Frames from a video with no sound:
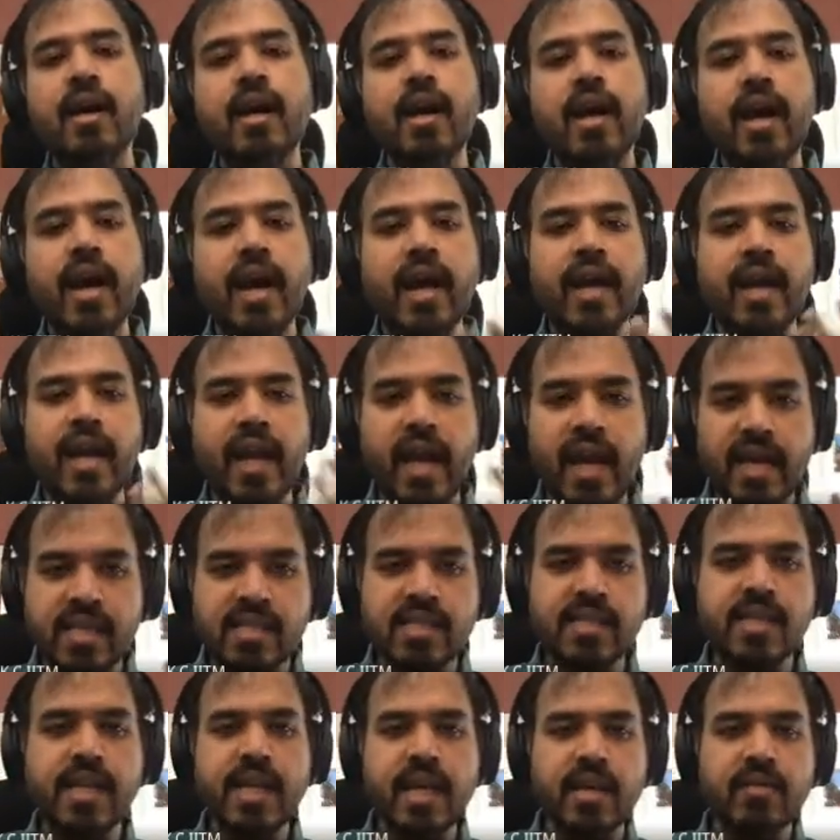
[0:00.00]
and
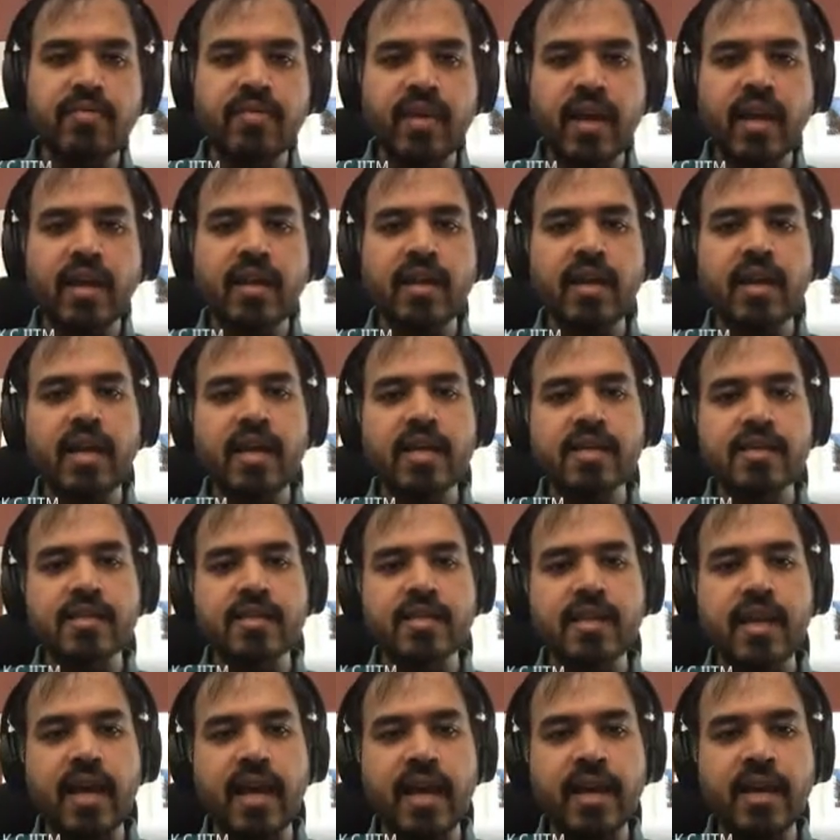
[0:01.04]
ST effect
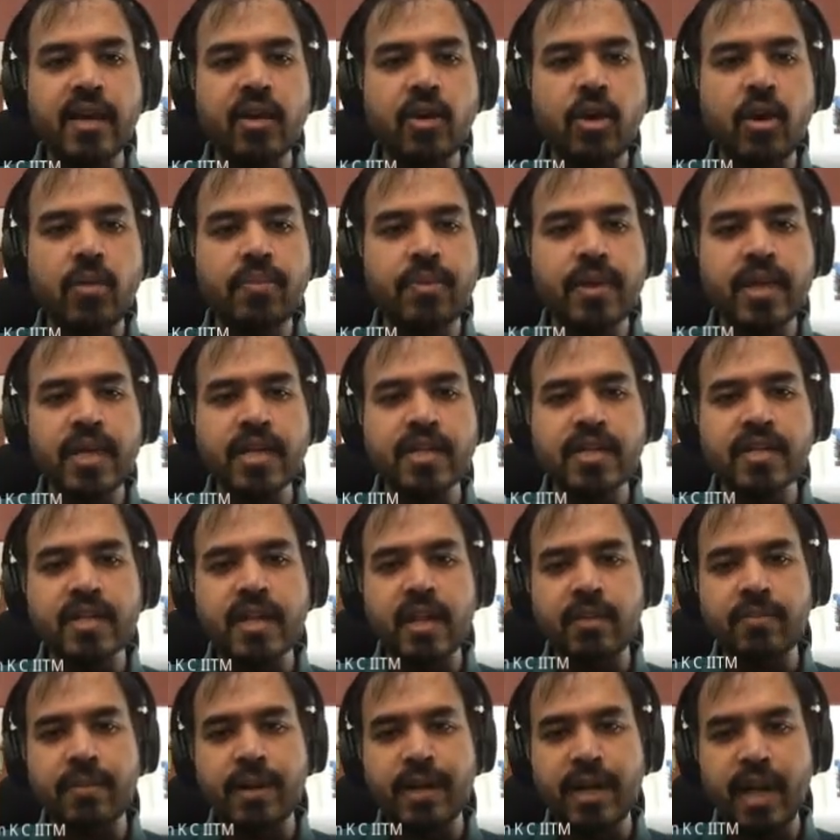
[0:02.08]
is any computation
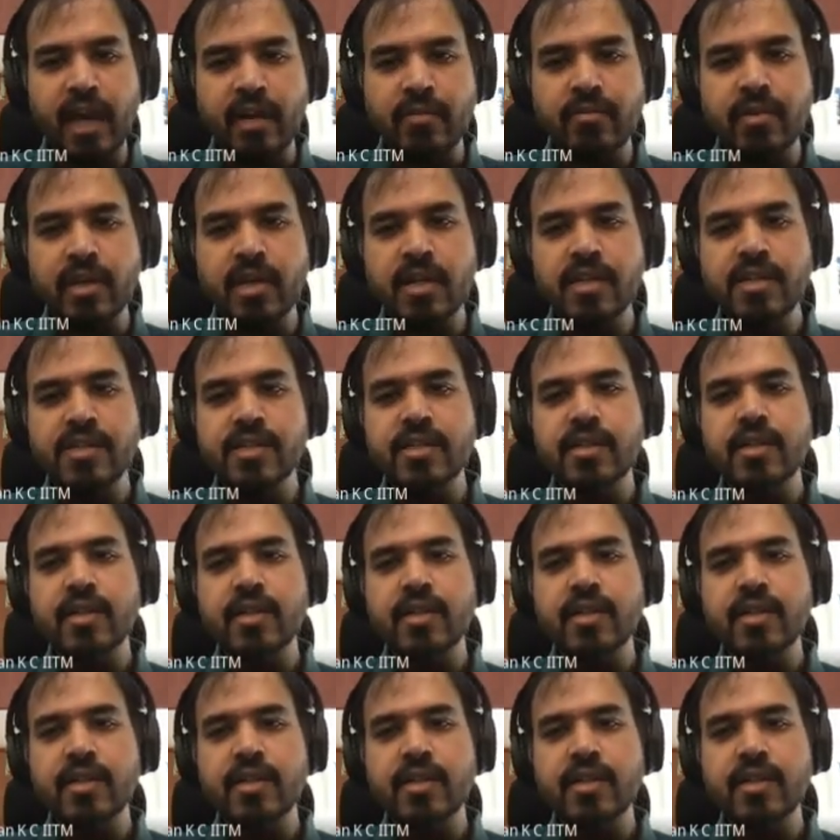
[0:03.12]
that may diverge,